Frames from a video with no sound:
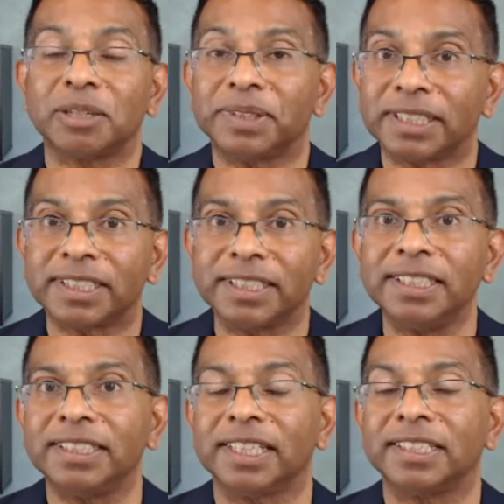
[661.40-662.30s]
of the
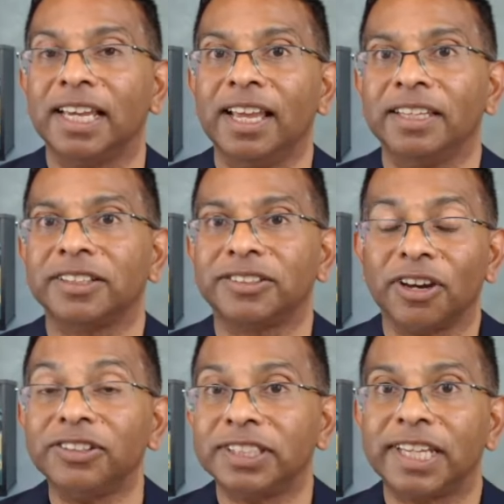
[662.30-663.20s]
statistics. So
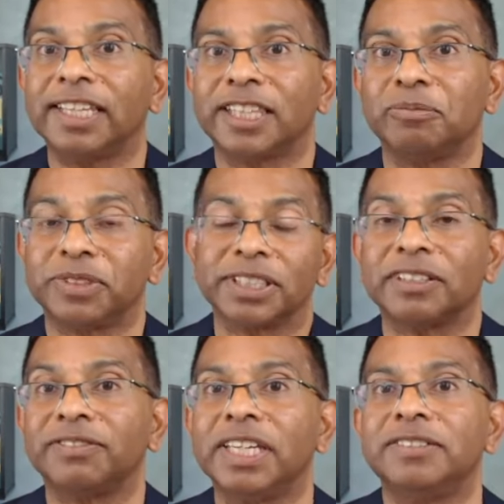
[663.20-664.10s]
don't take them just at
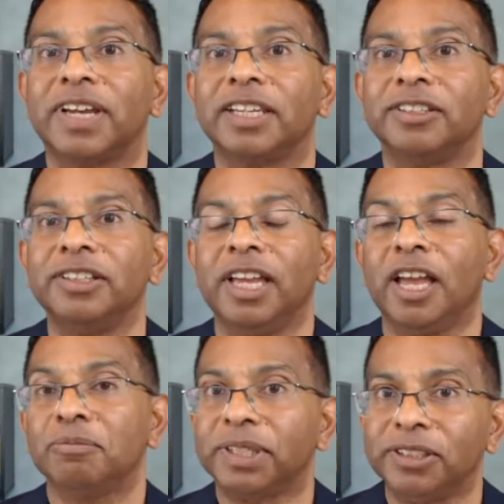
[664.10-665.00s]
face value,
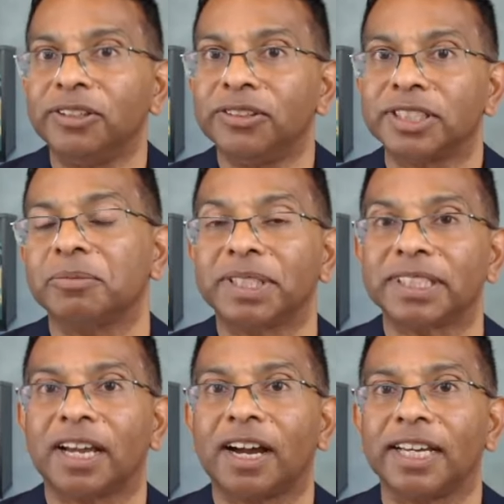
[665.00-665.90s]
but use them as a
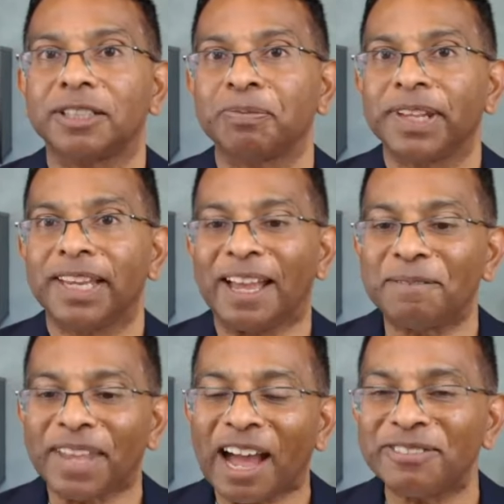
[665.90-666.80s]
guide.
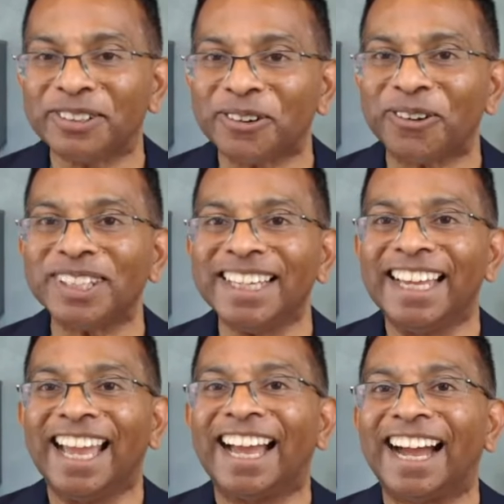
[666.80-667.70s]
After all,
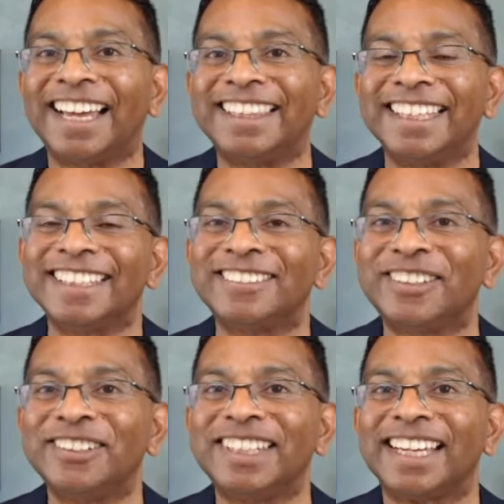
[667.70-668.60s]
I think it's
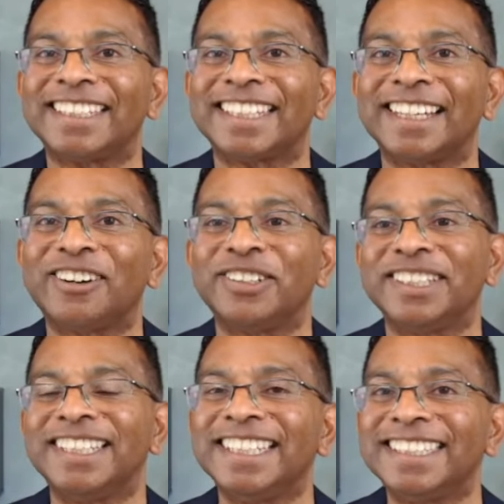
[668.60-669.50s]
true that according
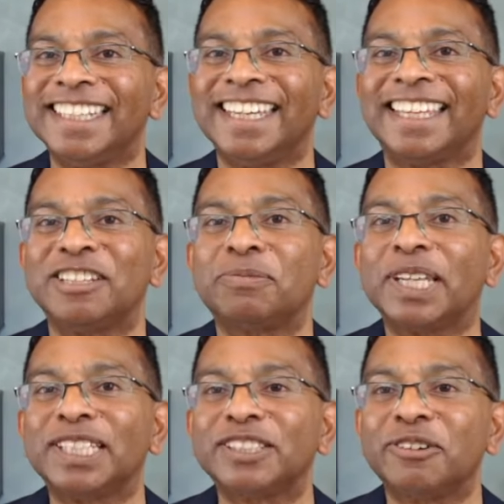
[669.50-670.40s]
to Disney and the
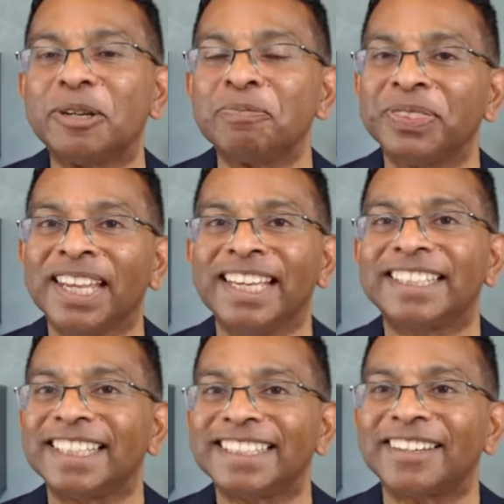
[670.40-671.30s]
Brothers Grimm,
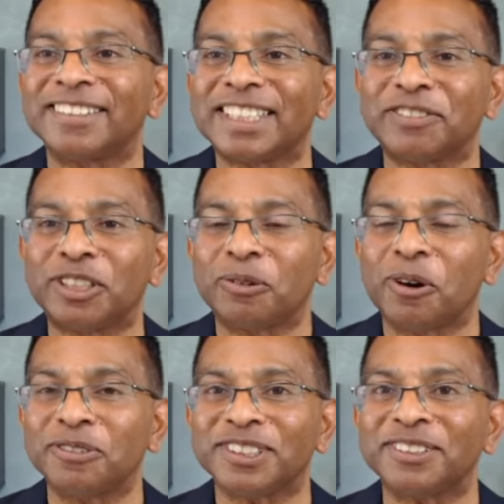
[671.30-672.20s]
6 out of 7
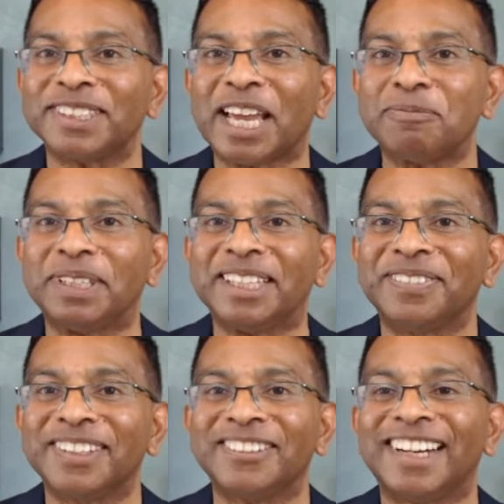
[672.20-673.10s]
dwarfs are not happy,
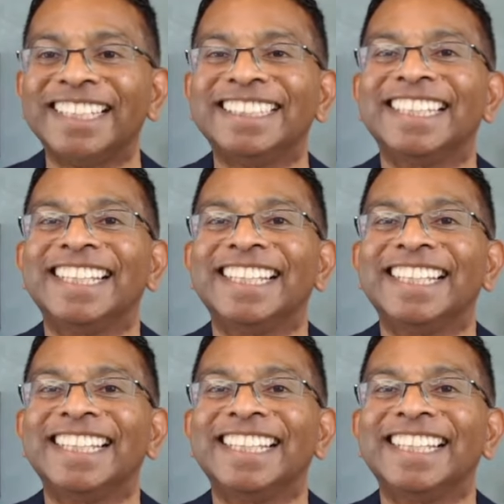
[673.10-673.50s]
right?